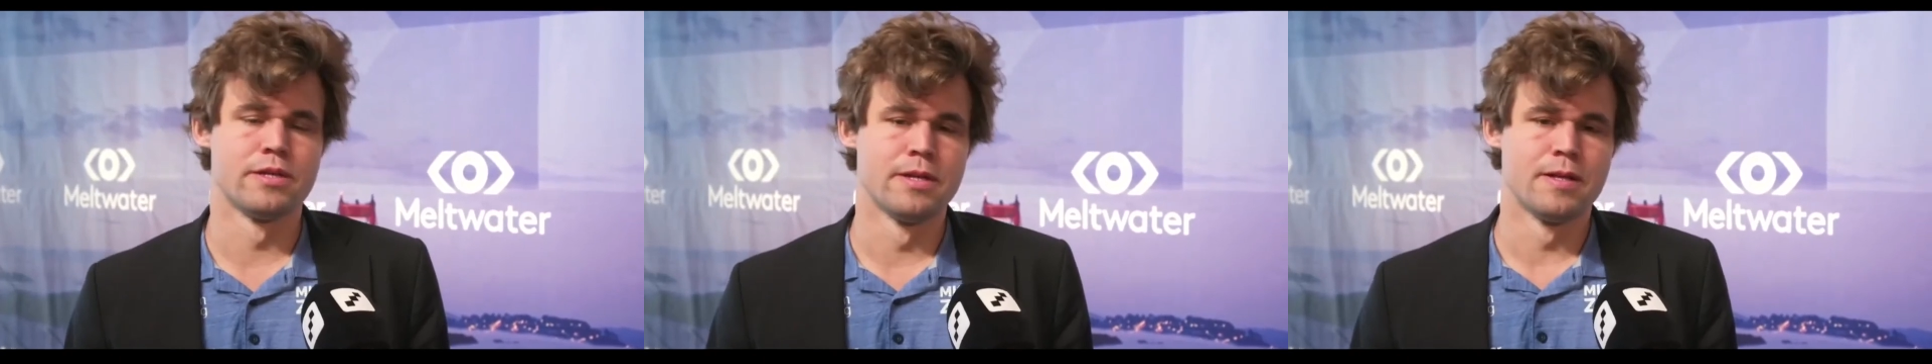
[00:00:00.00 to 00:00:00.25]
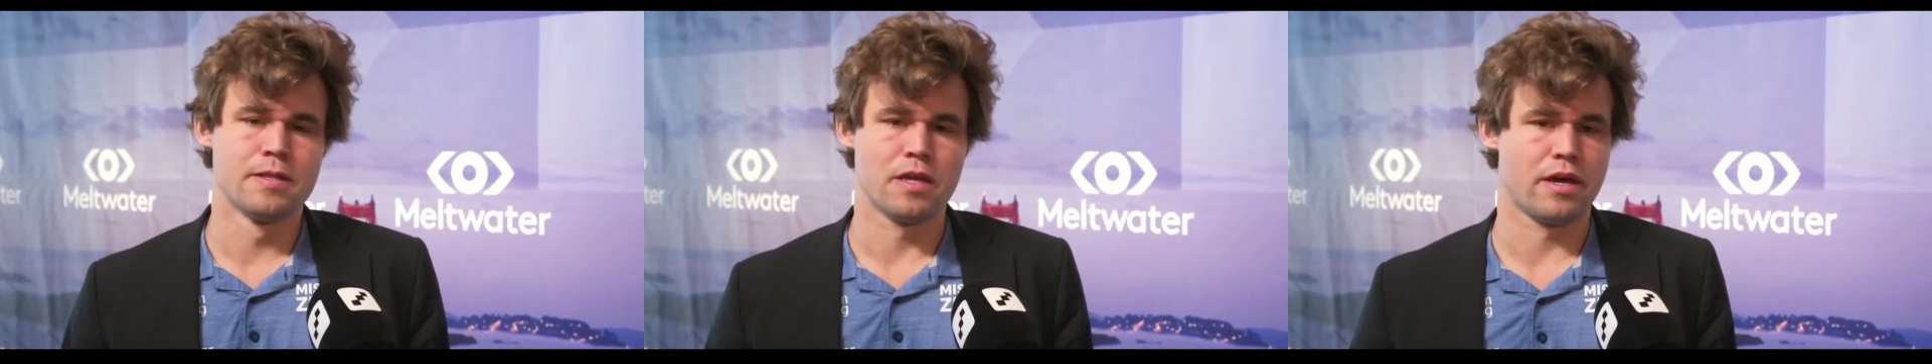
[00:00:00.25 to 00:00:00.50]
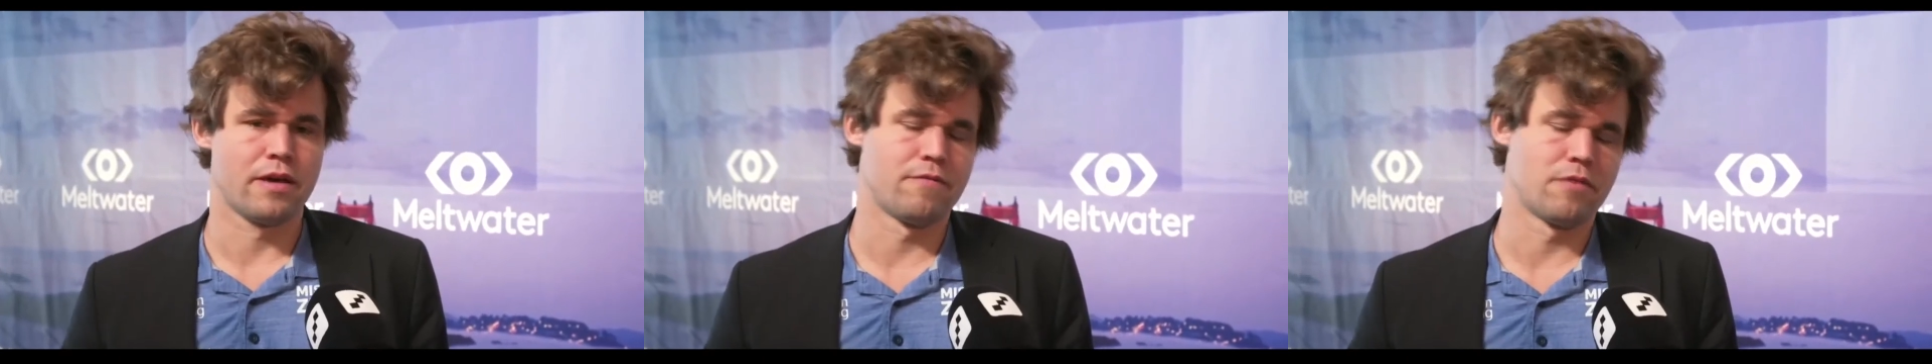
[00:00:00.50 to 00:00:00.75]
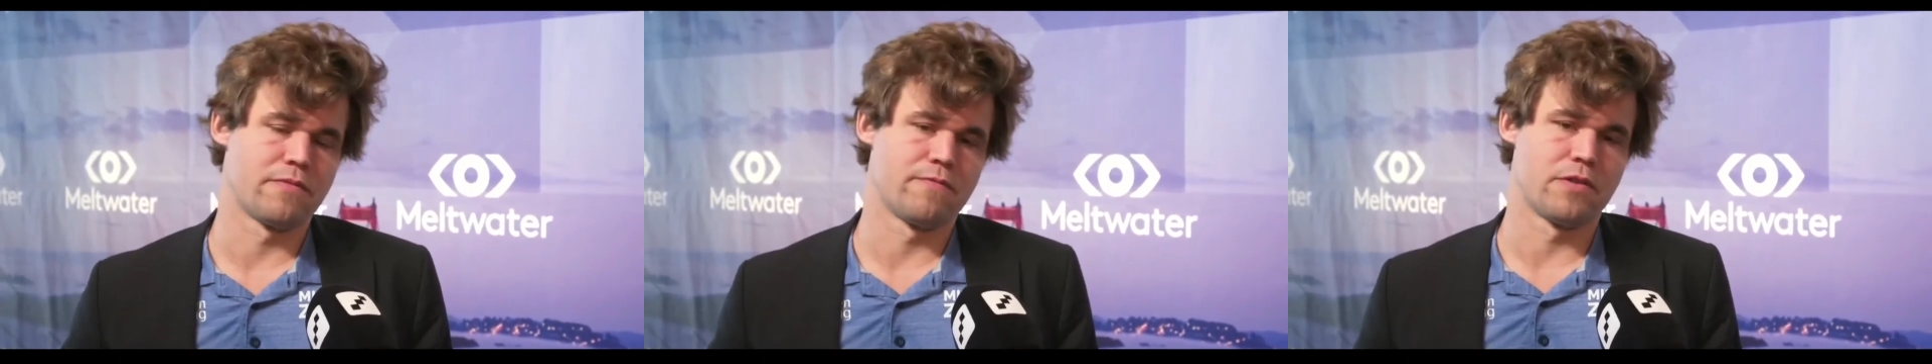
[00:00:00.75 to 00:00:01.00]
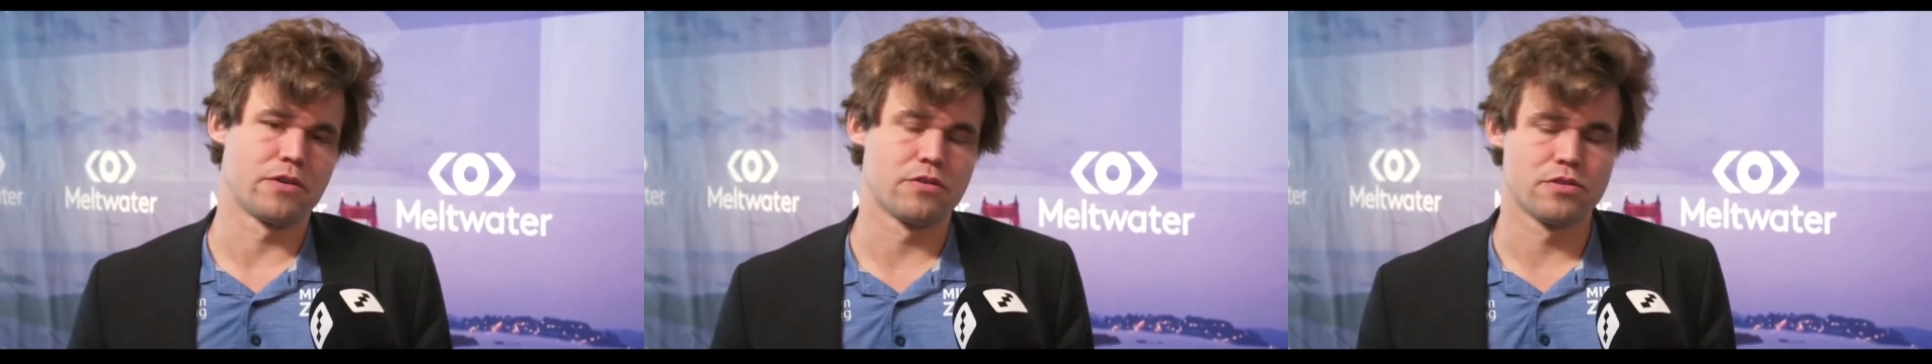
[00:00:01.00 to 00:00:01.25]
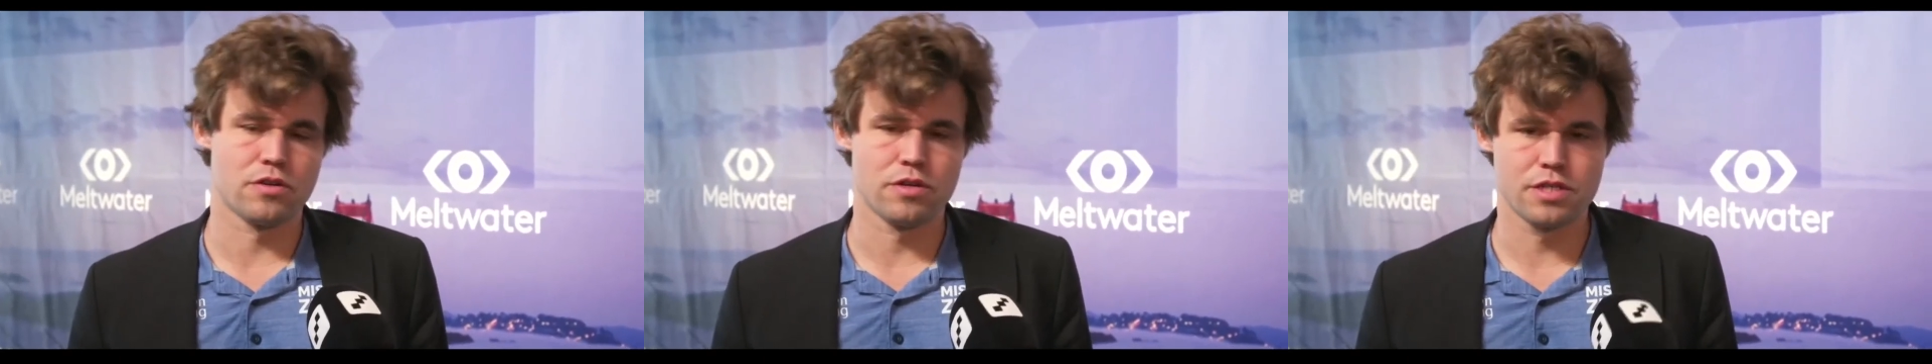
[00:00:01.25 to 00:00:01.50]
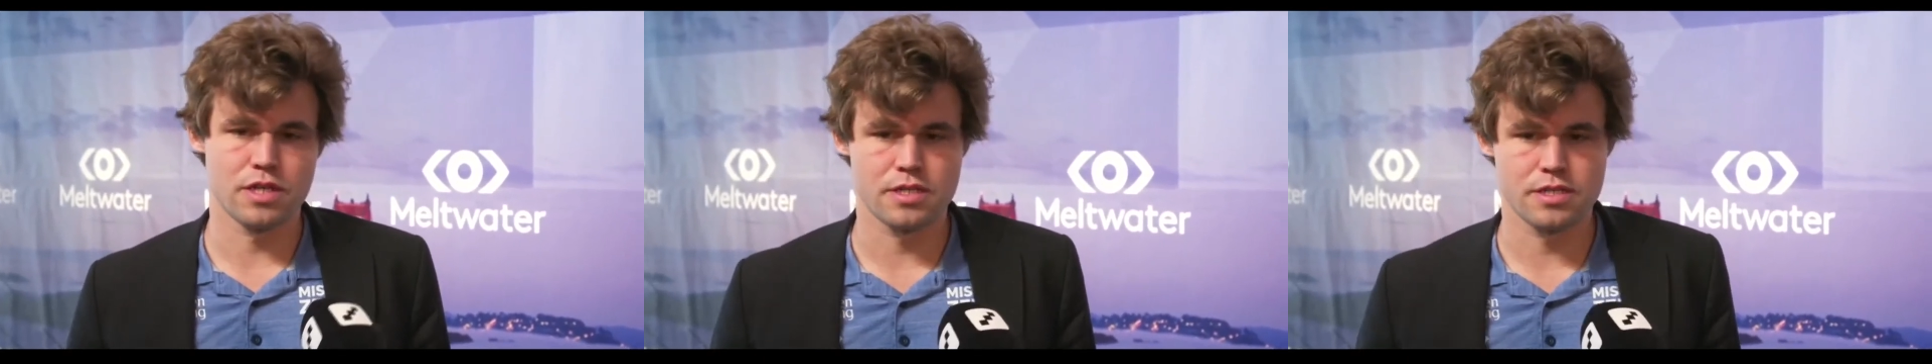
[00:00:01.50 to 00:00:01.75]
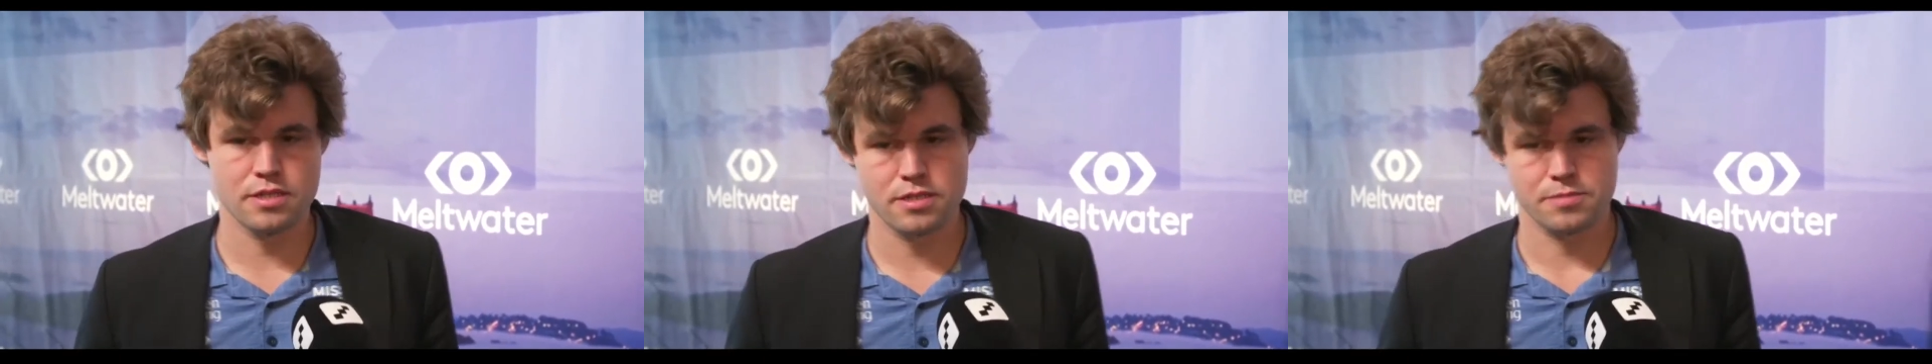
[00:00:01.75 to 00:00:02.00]
but then I have very good drawing
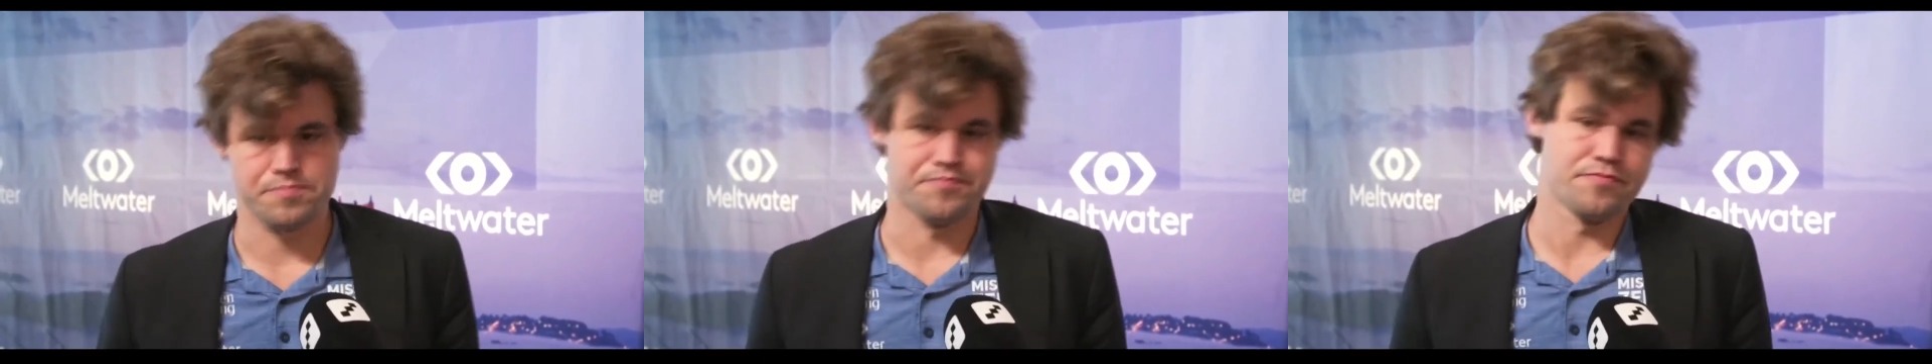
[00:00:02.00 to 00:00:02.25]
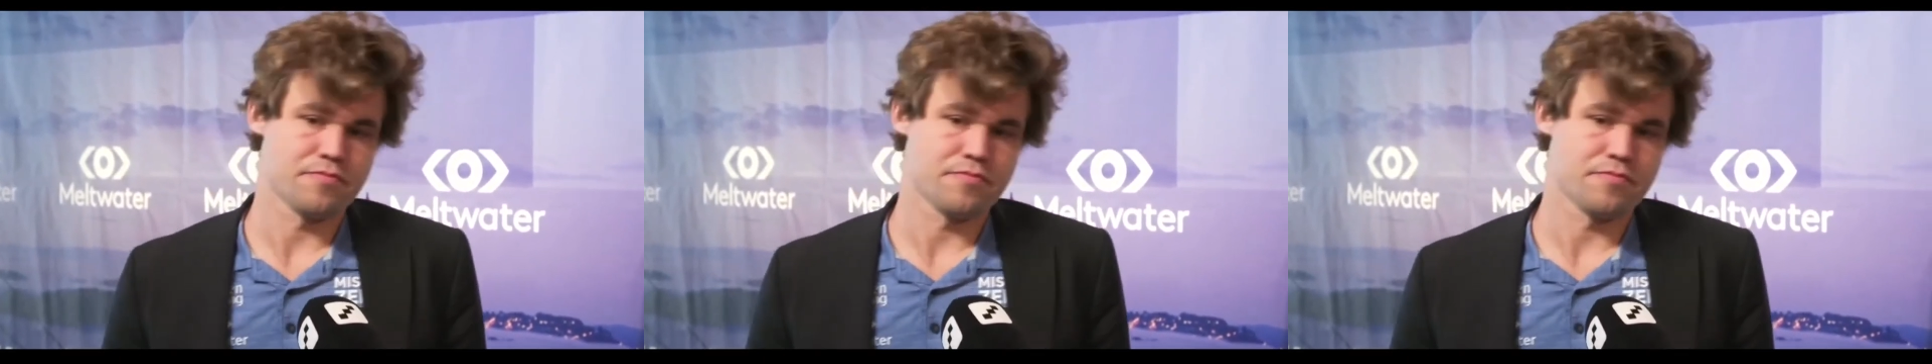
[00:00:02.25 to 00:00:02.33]
chances.